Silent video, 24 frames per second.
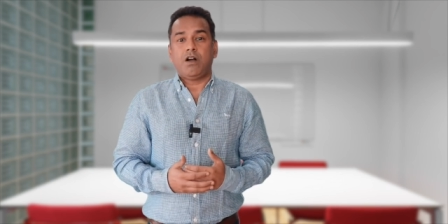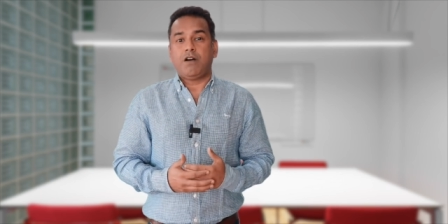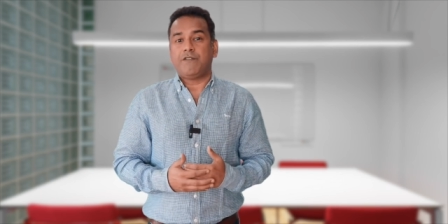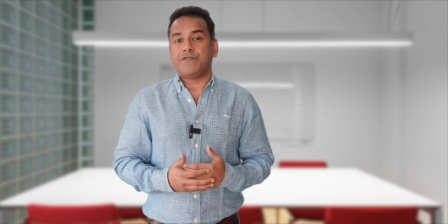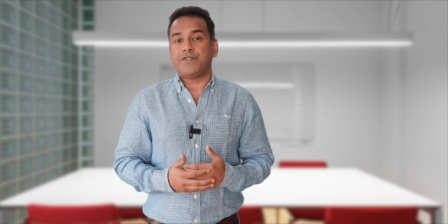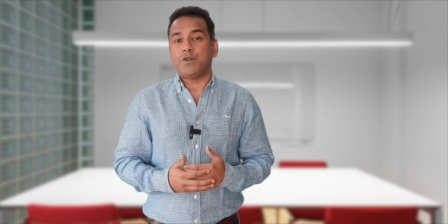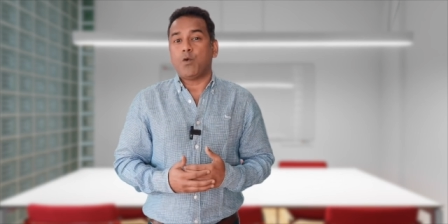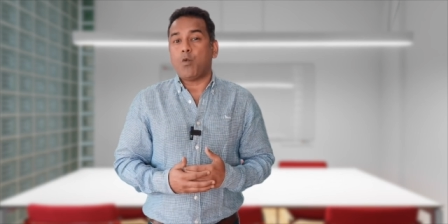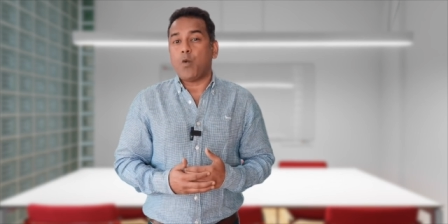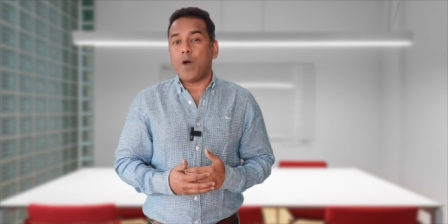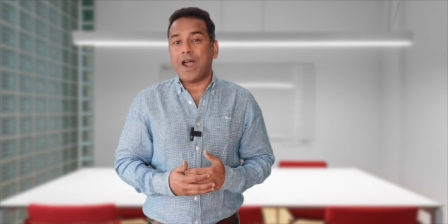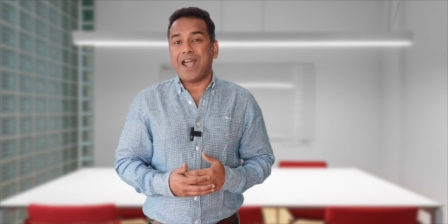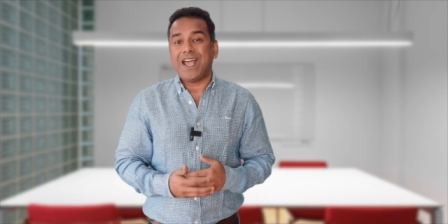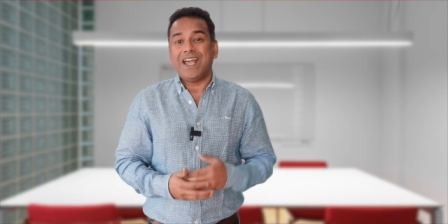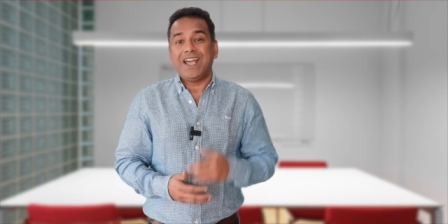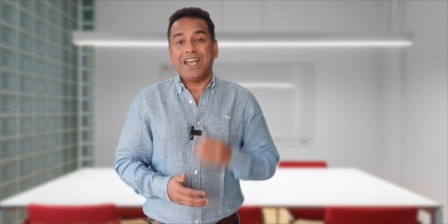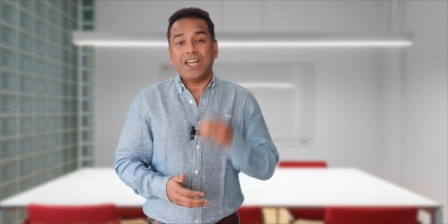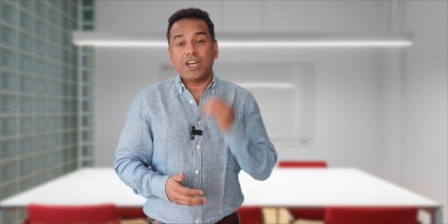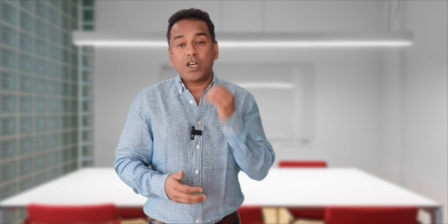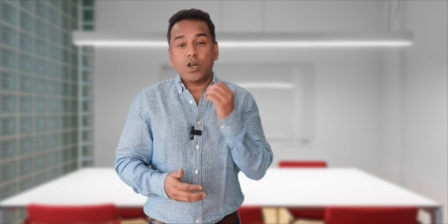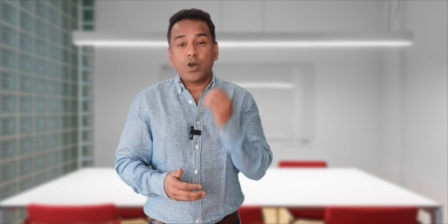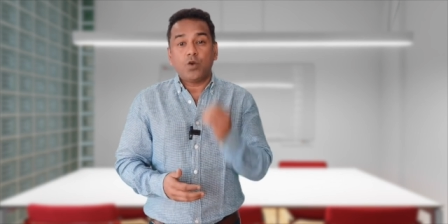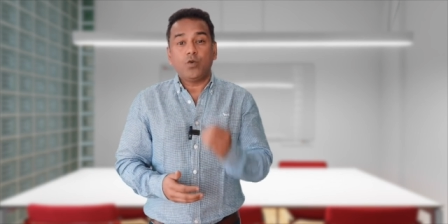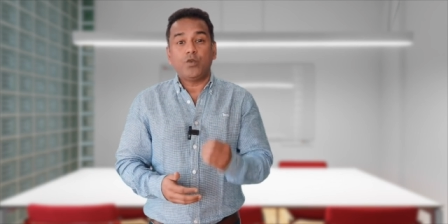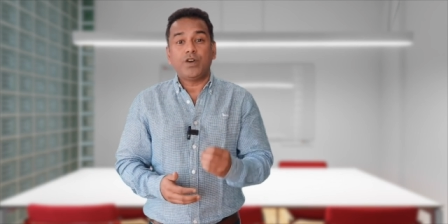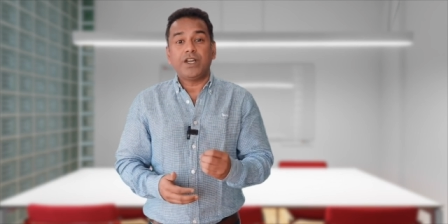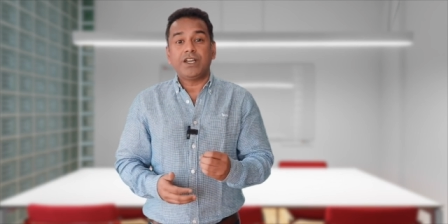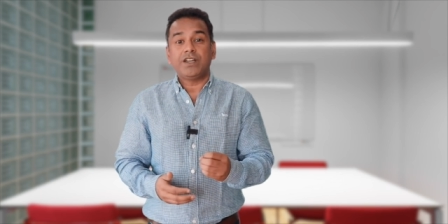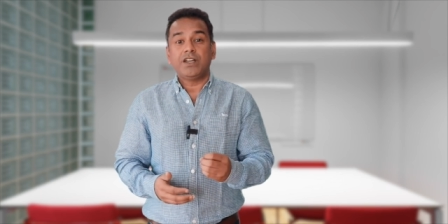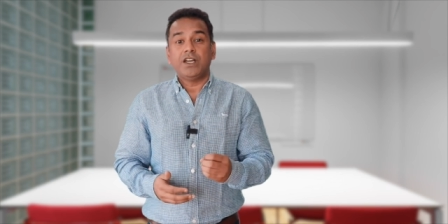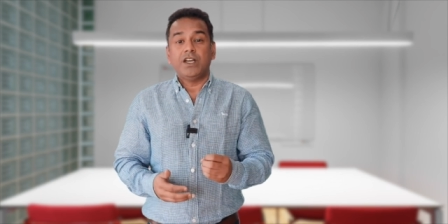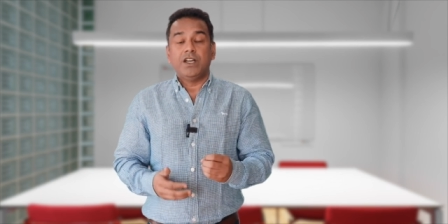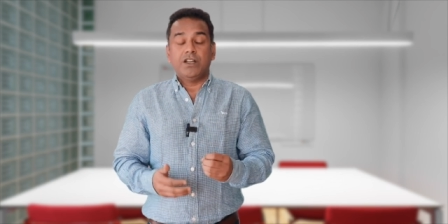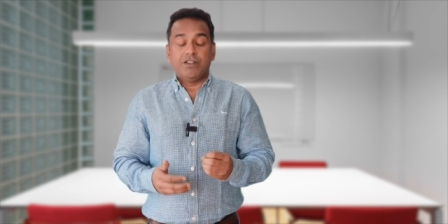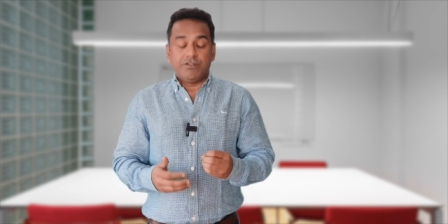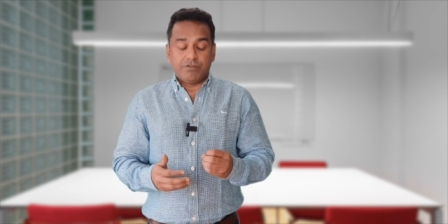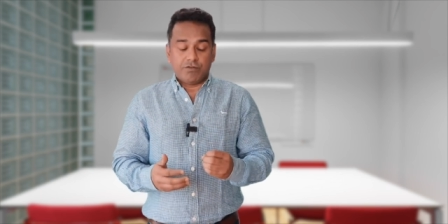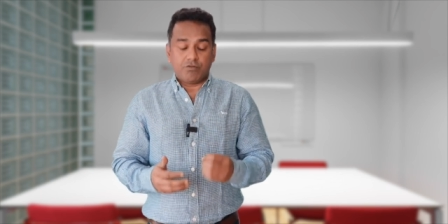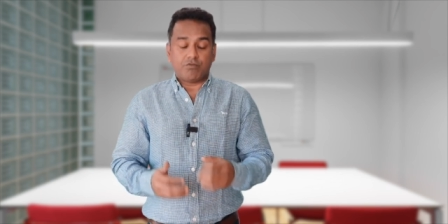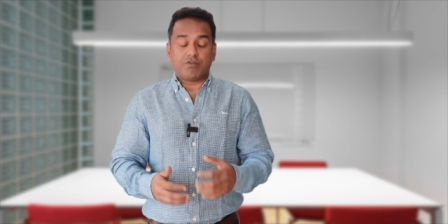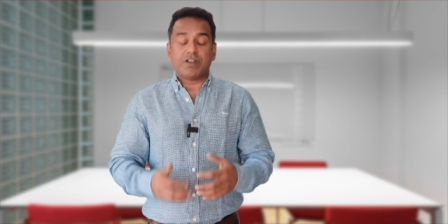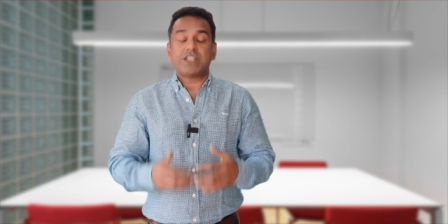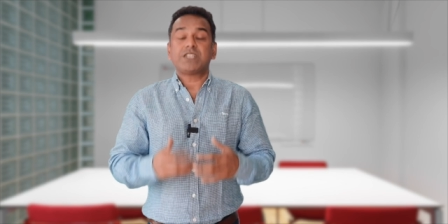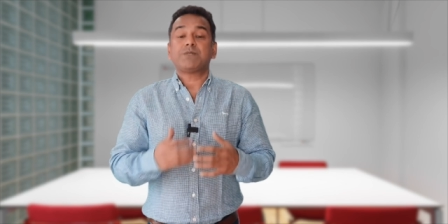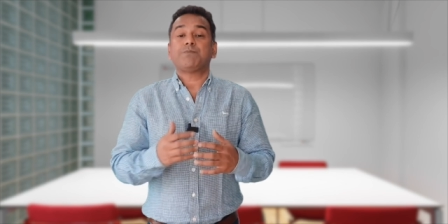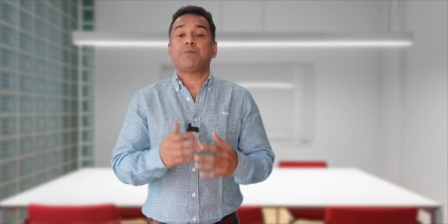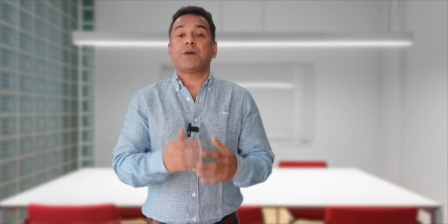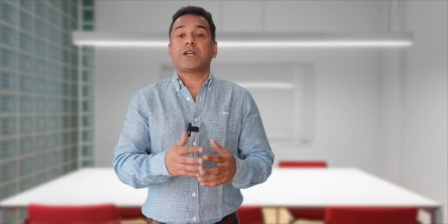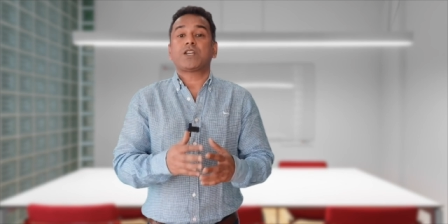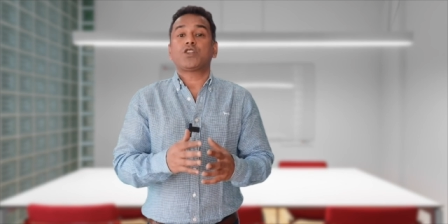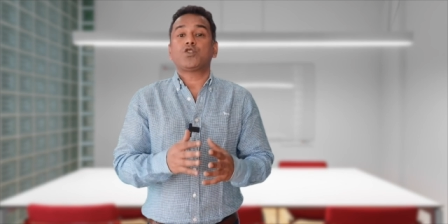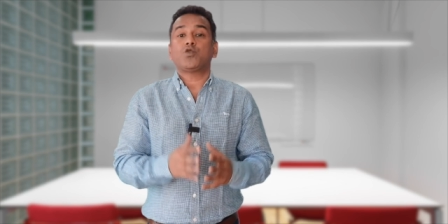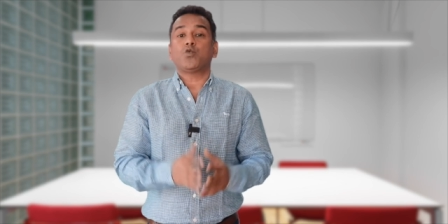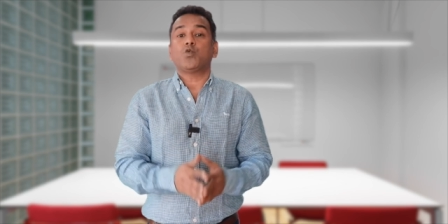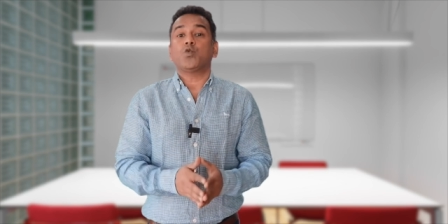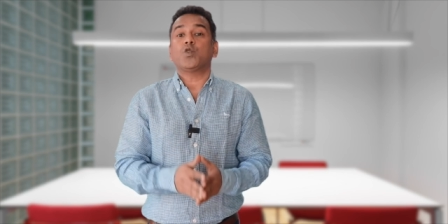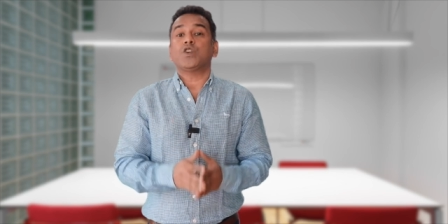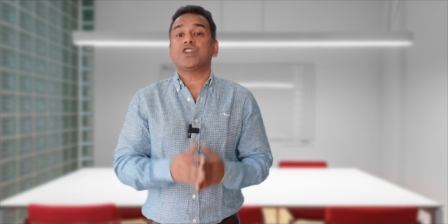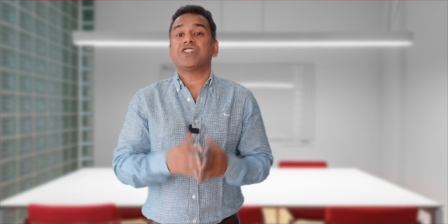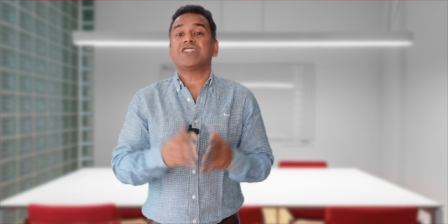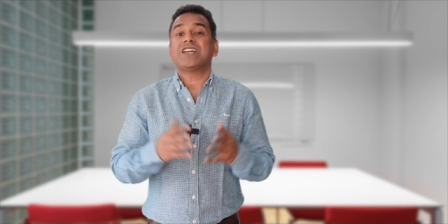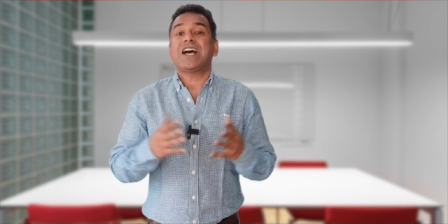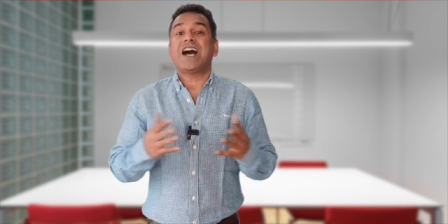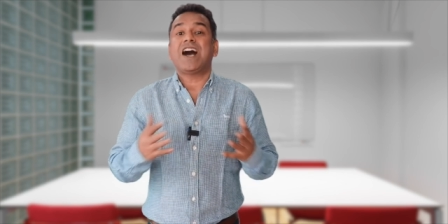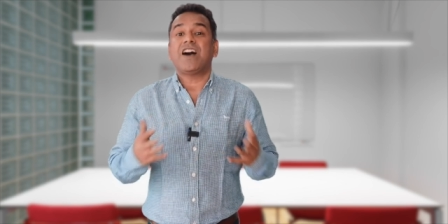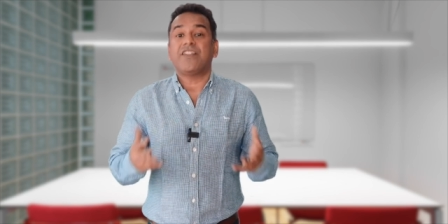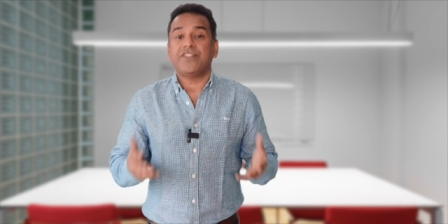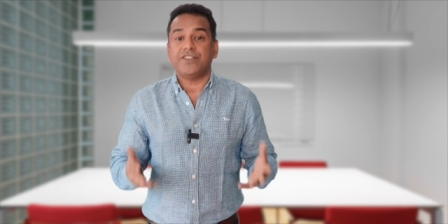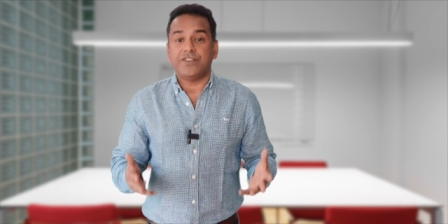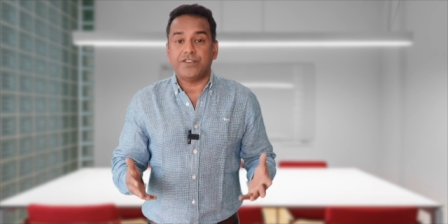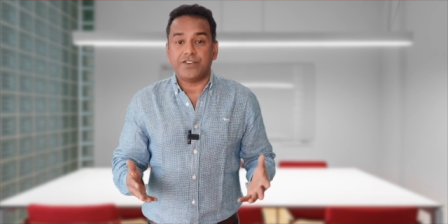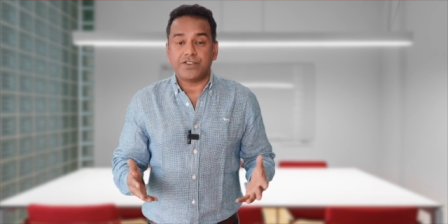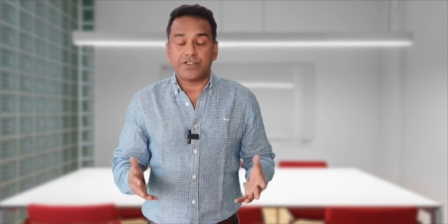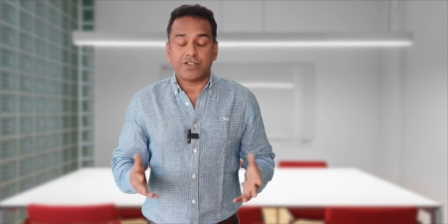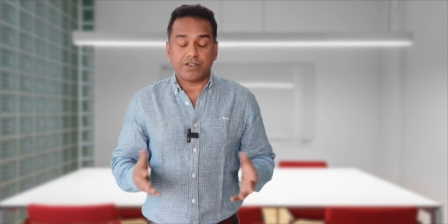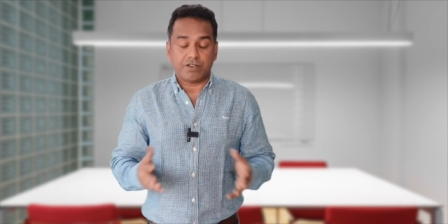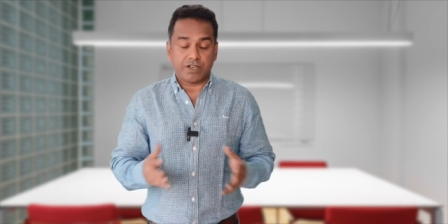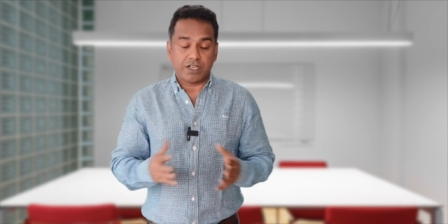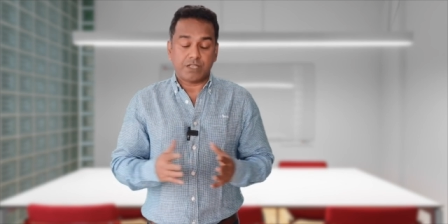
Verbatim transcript: of the way, including the respect towards others,